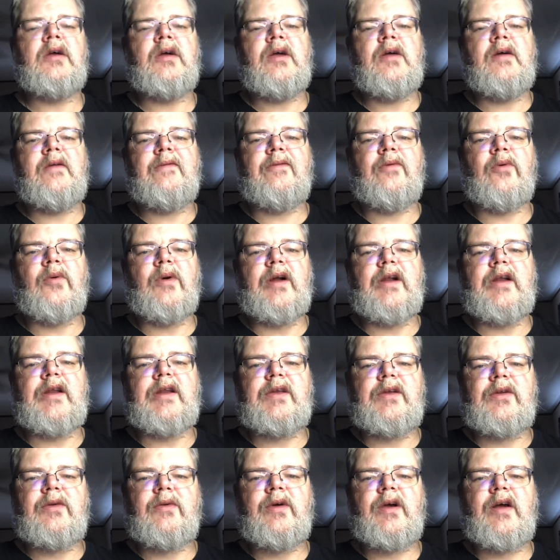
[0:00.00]
for
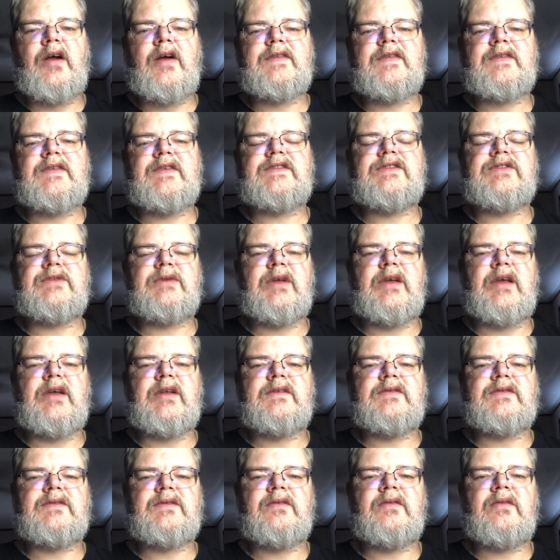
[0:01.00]
any new hires that you
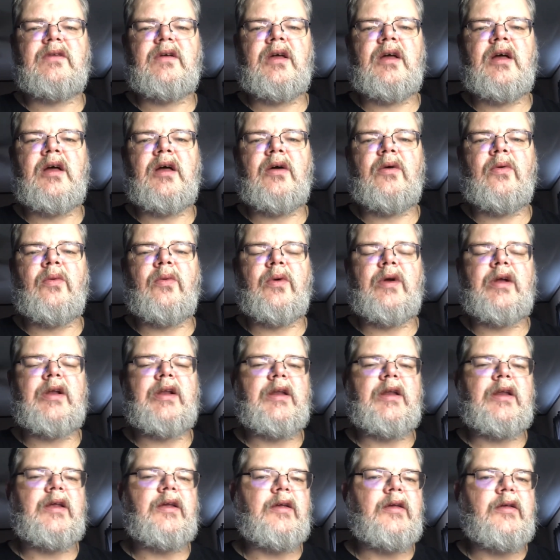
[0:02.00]
get, or
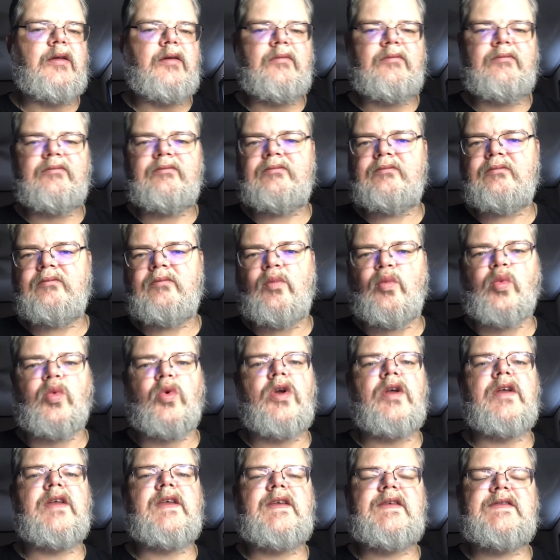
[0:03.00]
any
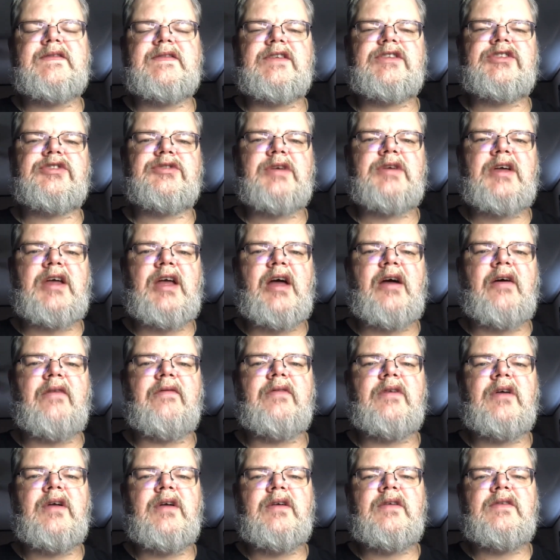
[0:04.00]
rookies that you have,
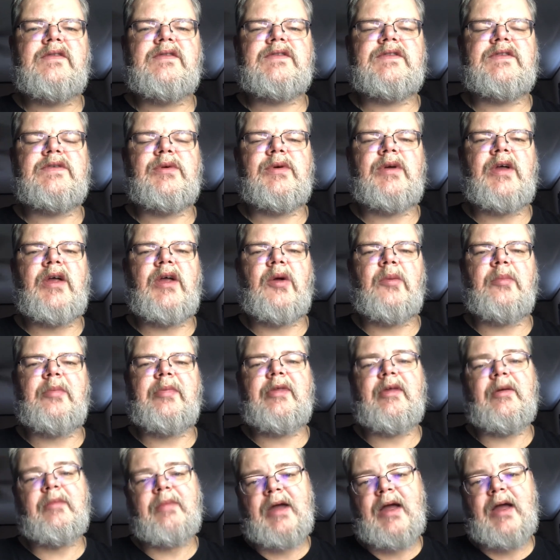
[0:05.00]
to
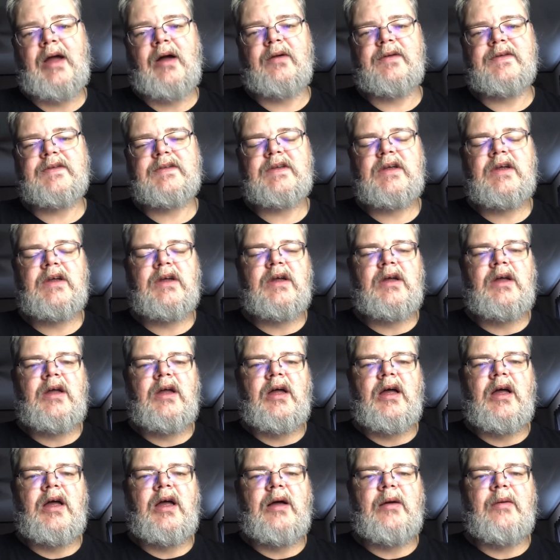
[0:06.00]
help them out.
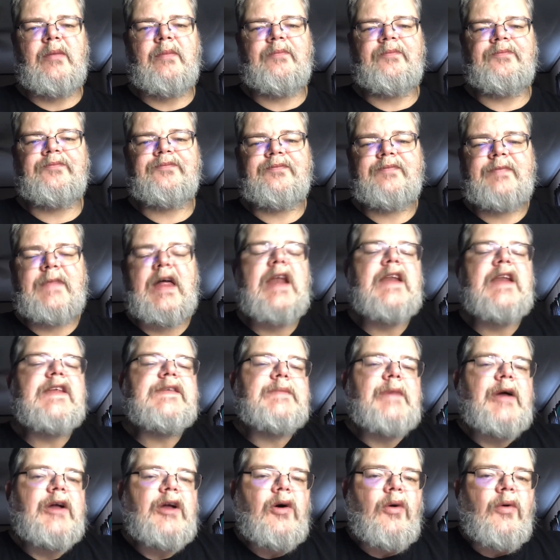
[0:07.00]
That is
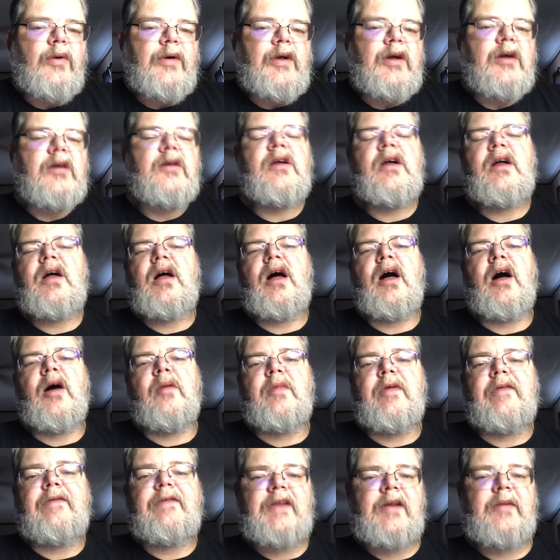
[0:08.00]
my goal here.
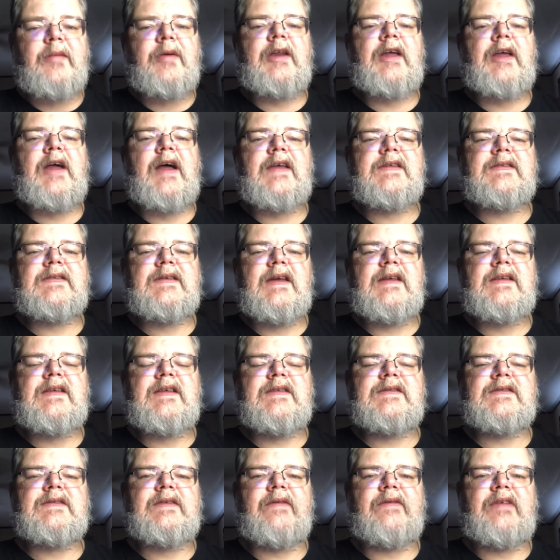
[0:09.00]
If anybody has any
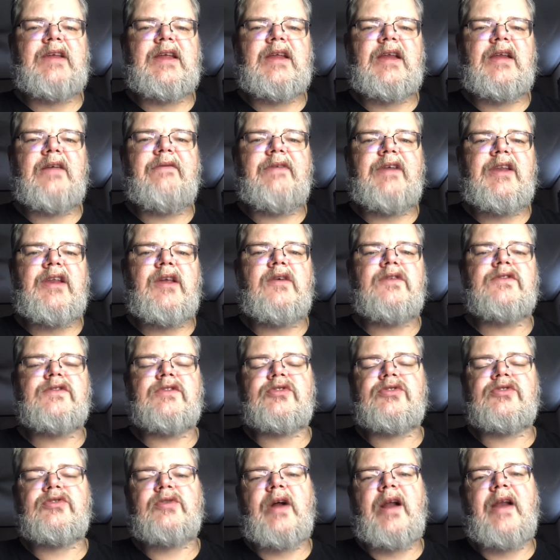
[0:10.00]
ideas of any kind of videos
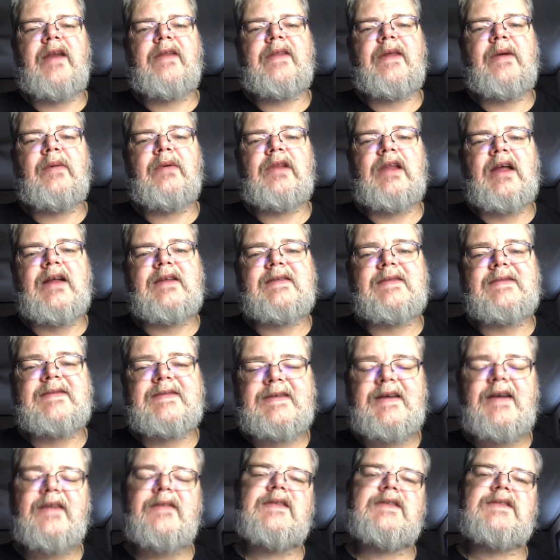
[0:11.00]
or training they would like to
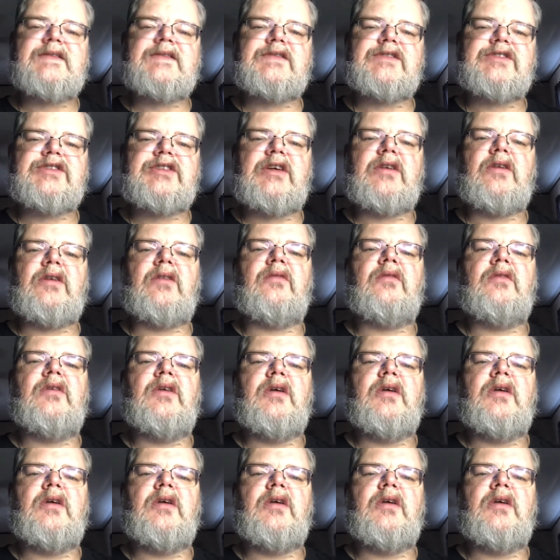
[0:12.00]
see on this channel,